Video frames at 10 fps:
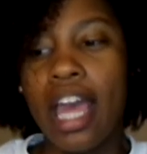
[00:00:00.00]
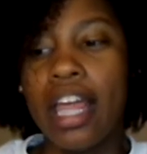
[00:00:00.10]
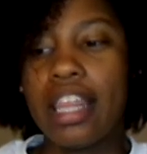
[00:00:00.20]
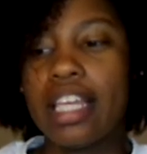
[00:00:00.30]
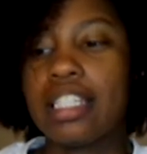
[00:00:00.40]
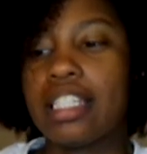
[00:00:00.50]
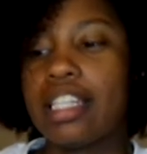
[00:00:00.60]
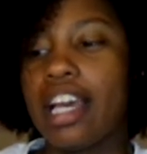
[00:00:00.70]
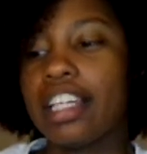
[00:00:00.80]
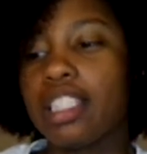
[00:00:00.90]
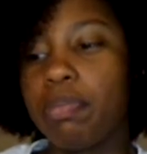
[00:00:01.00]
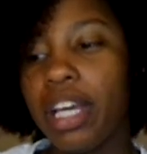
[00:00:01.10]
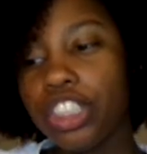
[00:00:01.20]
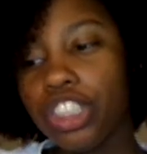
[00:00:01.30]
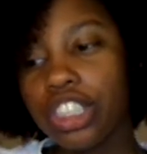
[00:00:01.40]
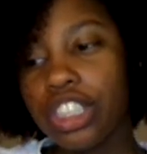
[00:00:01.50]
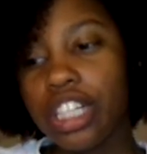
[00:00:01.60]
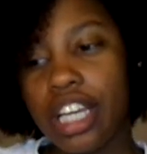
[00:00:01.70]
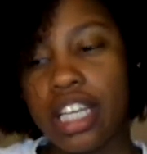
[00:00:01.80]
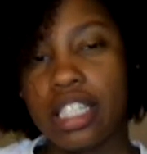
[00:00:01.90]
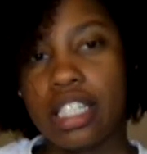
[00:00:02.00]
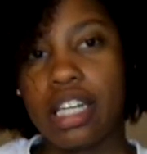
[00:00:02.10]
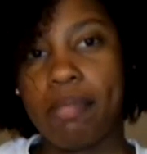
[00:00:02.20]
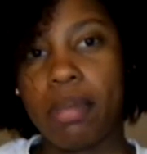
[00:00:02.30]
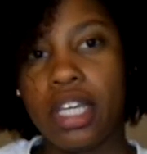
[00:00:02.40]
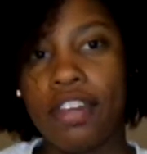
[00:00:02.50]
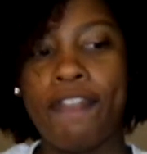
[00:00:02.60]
This next picture is going to be